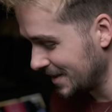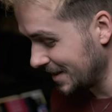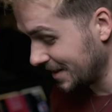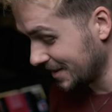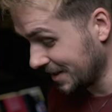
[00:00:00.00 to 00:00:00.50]

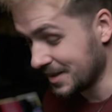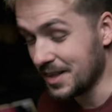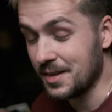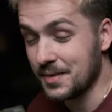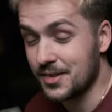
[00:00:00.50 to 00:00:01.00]
and he
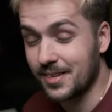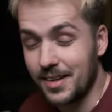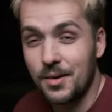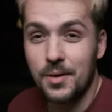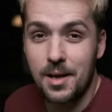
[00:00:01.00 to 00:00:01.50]
didn't even
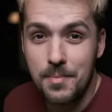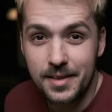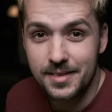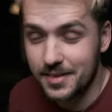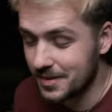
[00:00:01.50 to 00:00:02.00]
see what I
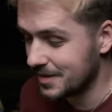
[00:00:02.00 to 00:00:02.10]
meant.